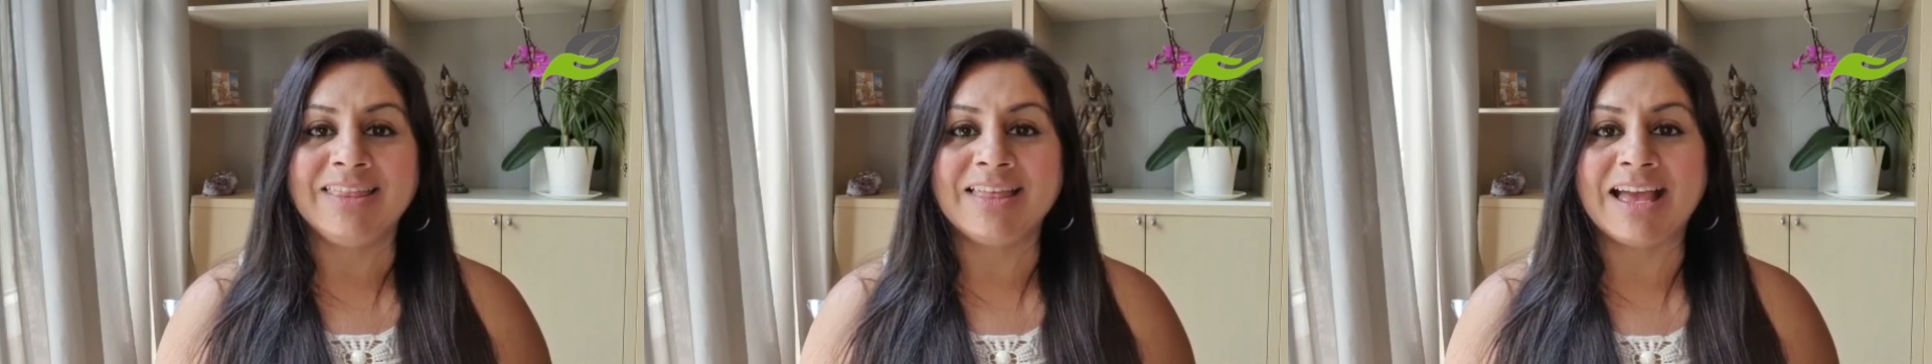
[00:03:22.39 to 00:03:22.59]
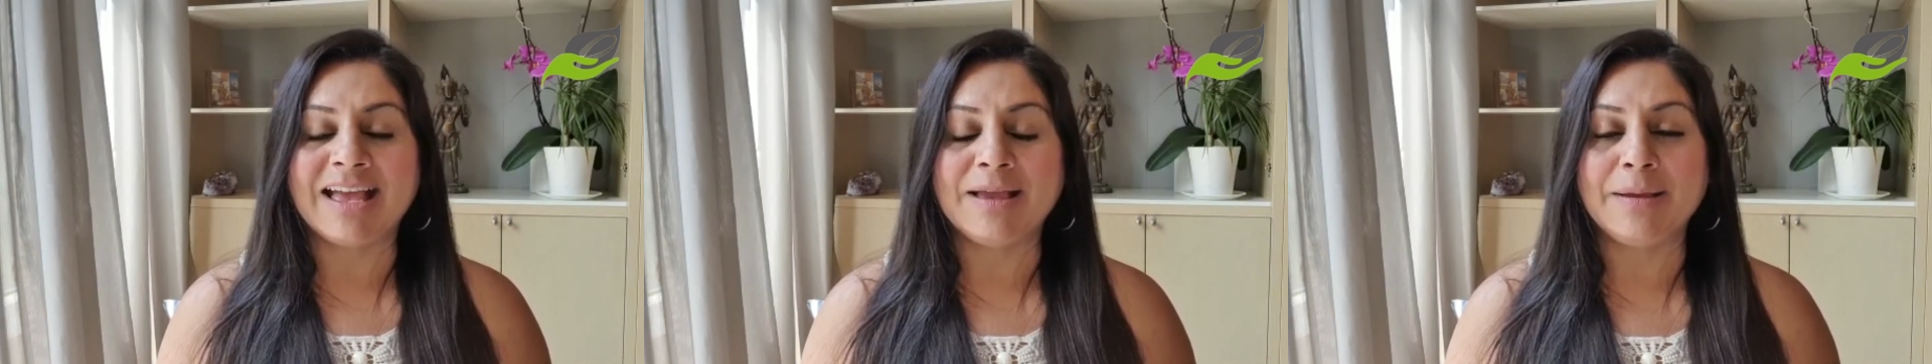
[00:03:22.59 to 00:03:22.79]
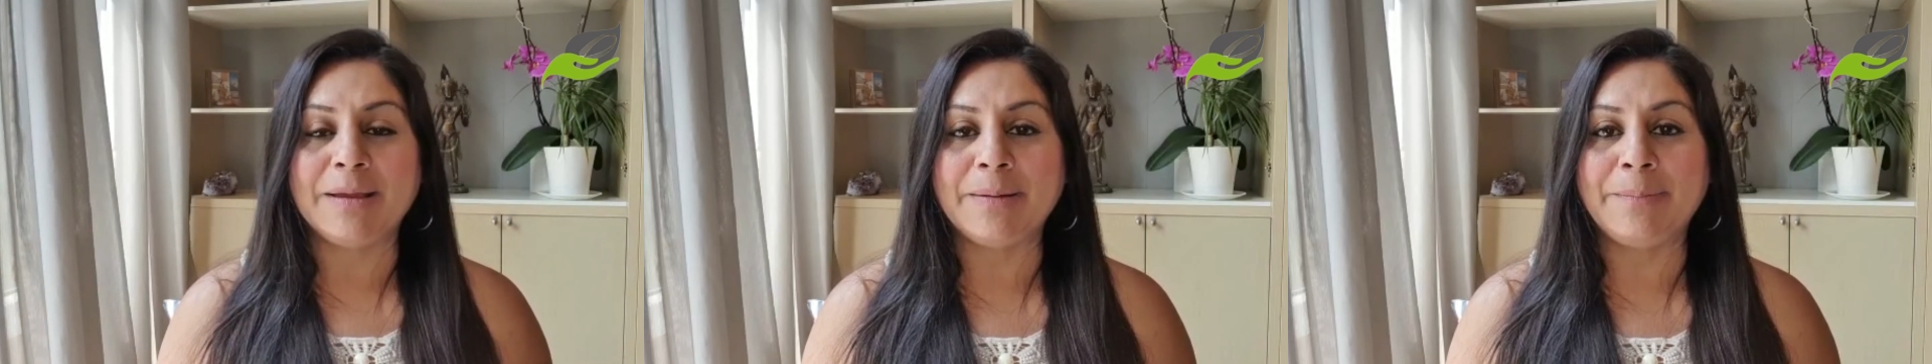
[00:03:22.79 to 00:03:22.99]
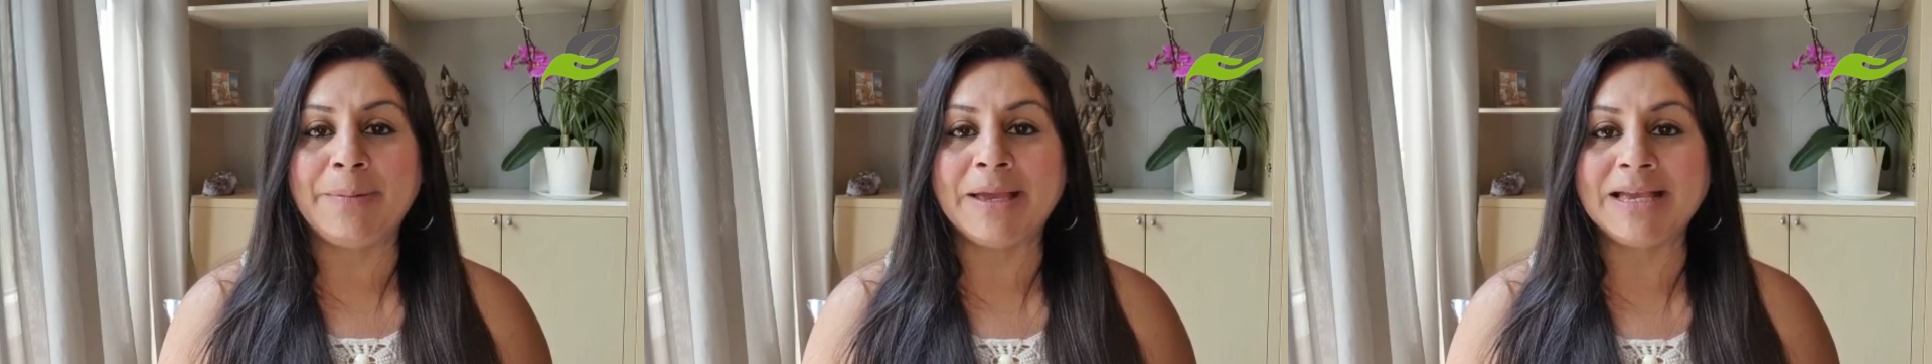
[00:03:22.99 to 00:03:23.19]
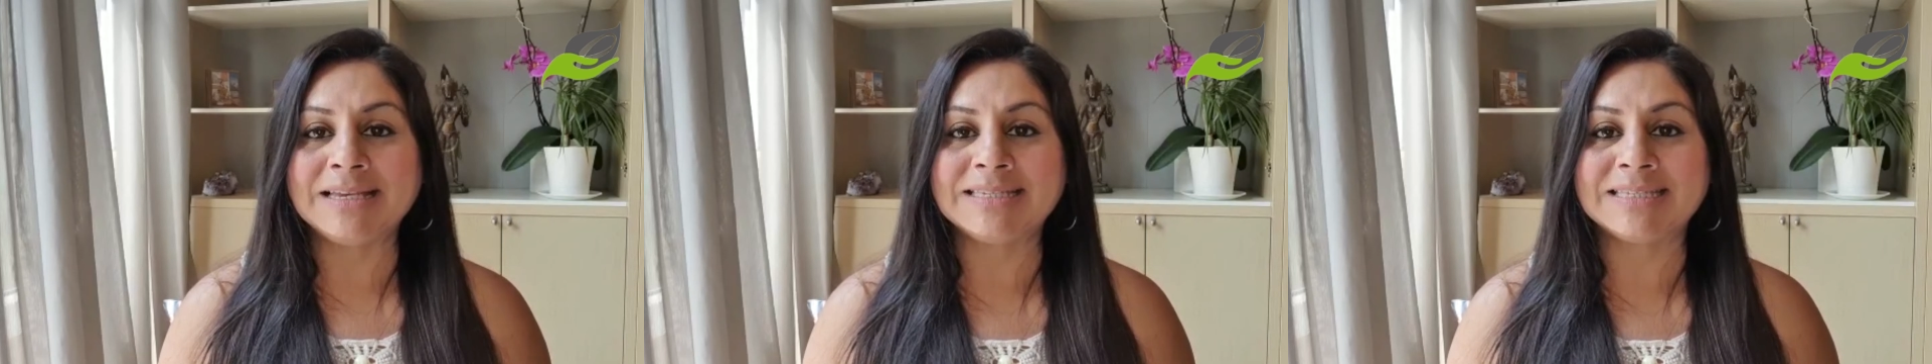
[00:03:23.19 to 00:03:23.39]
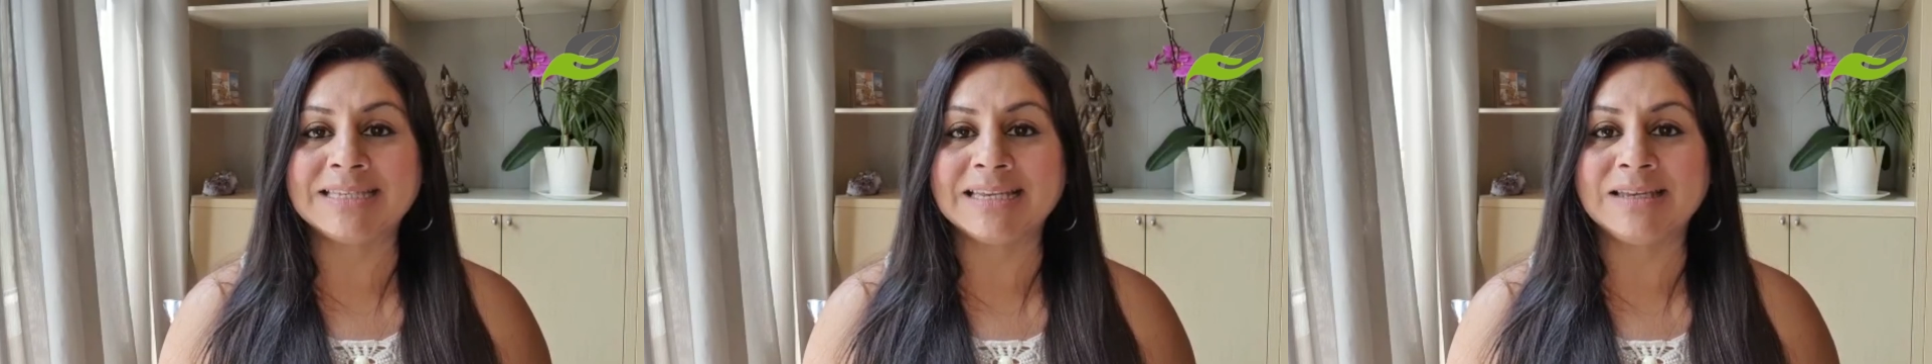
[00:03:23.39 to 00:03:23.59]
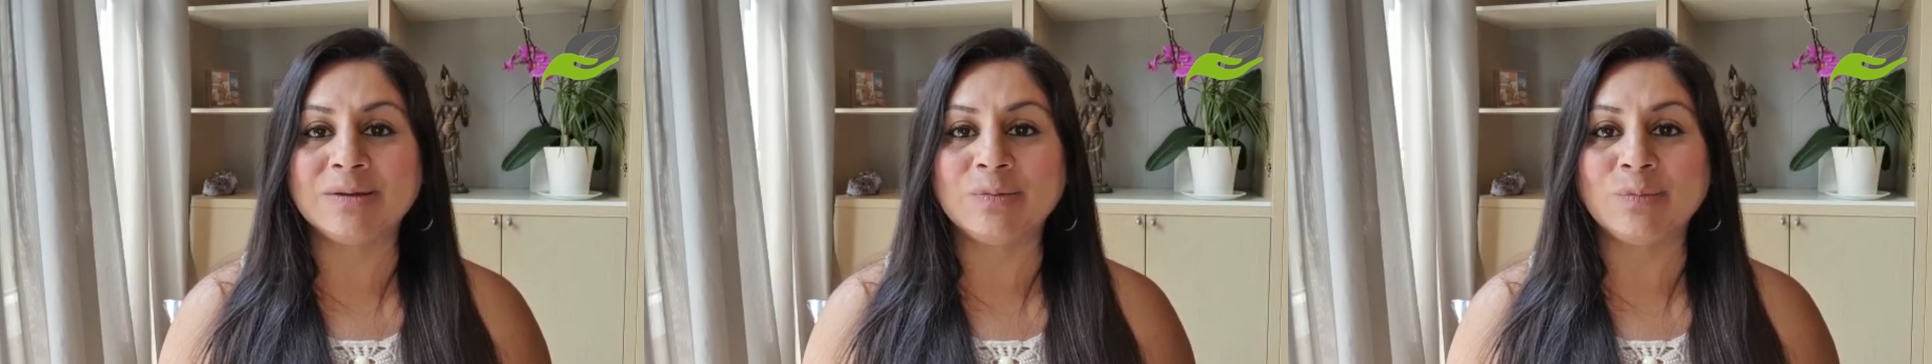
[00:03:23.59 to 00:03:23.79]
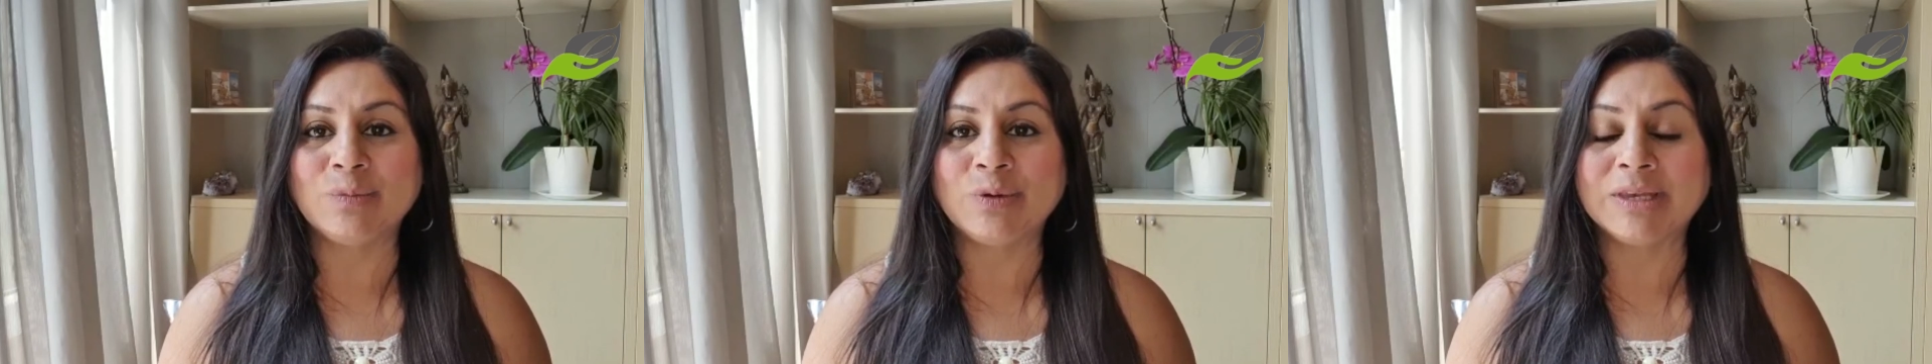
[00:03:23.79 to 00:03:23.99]
that a
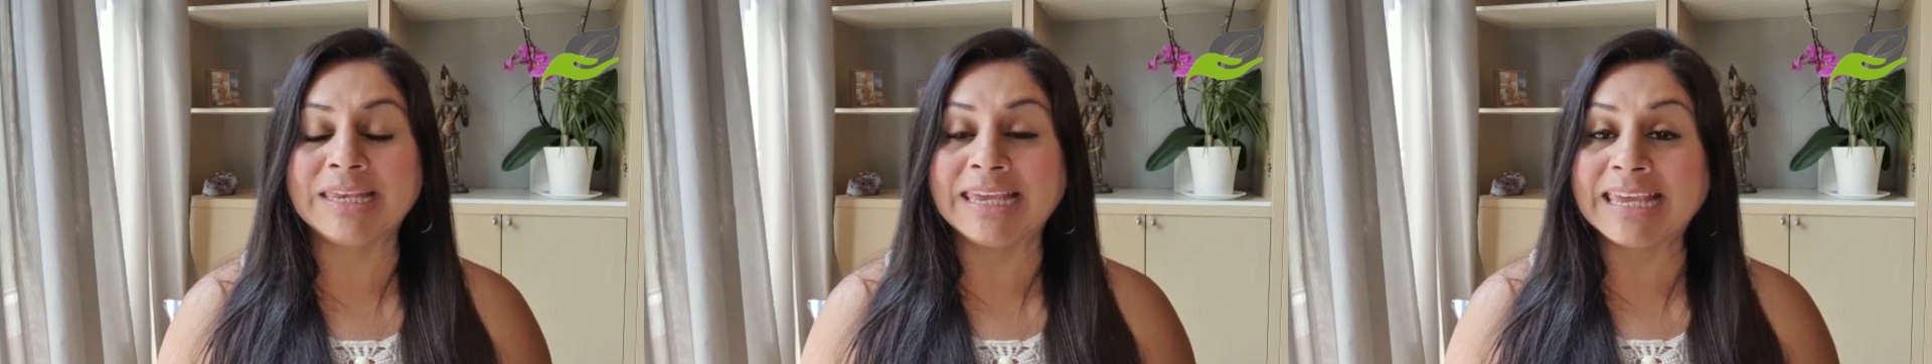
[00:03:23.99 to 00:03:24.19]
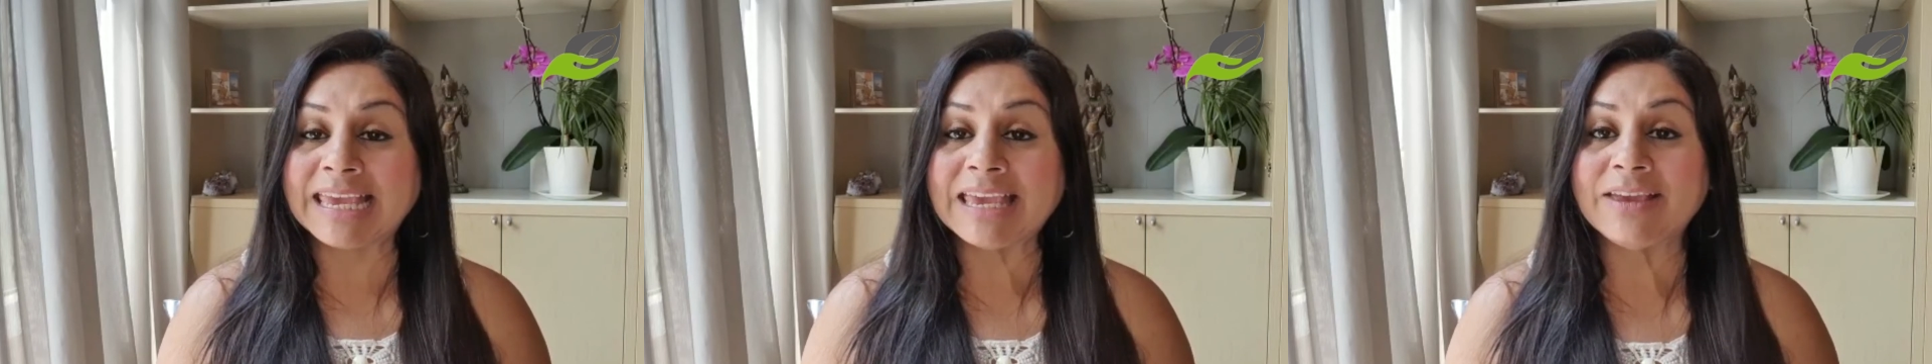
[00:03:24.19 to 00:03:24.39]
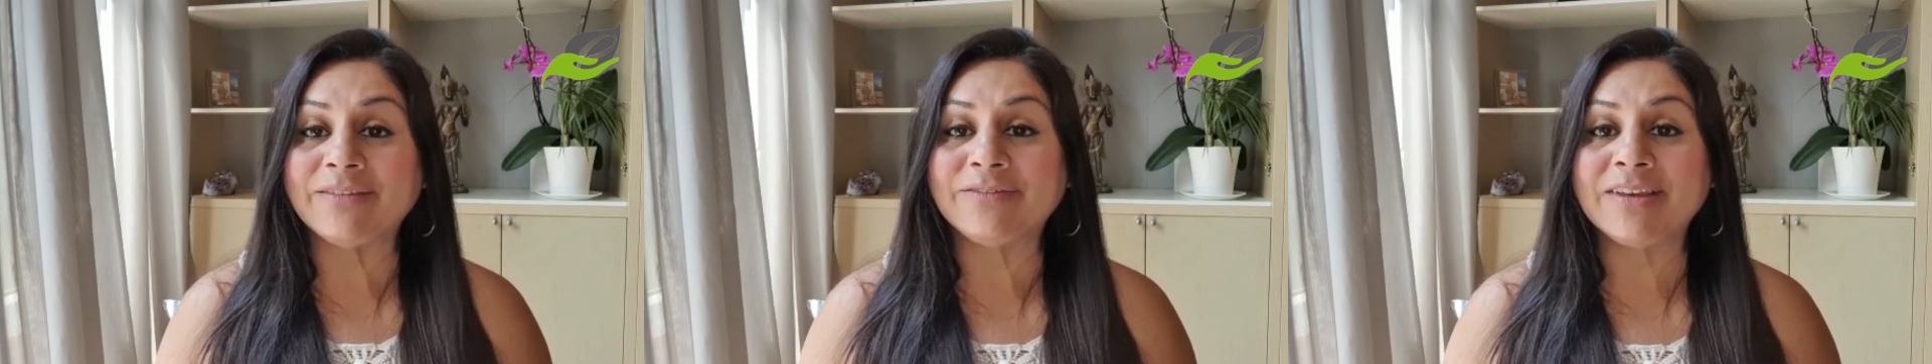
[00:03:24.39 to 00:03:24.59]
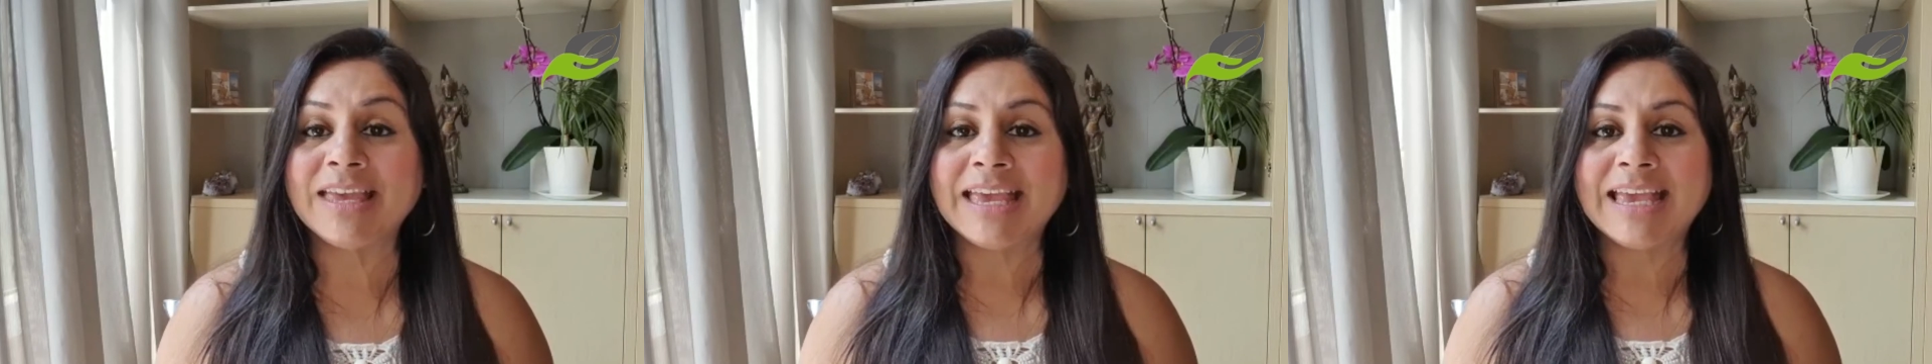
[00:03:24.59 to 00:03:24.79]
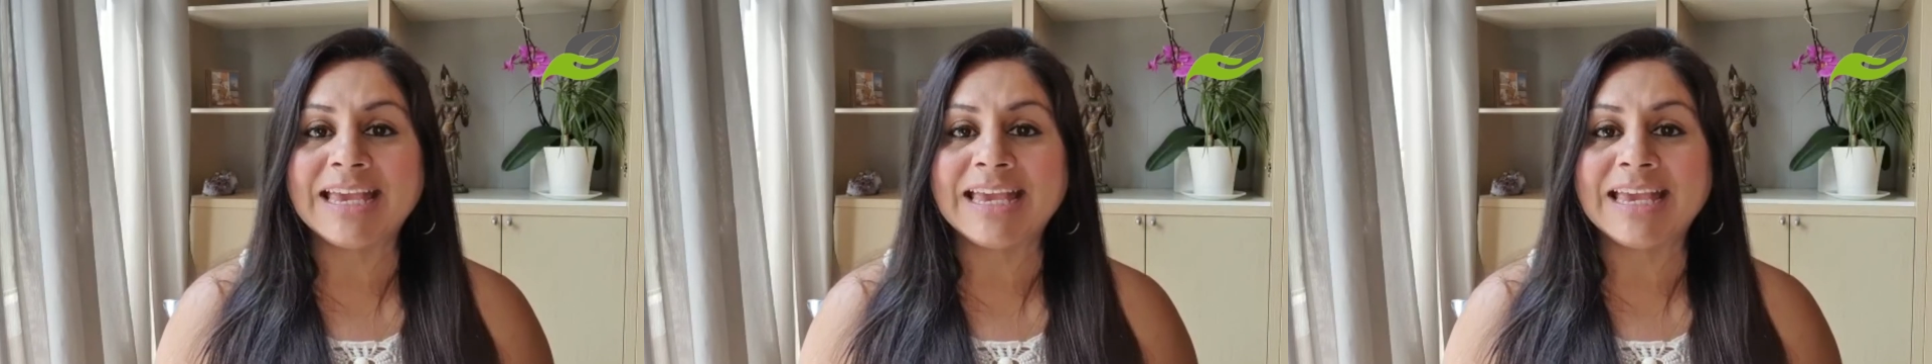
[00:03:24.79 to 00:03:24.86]
person would give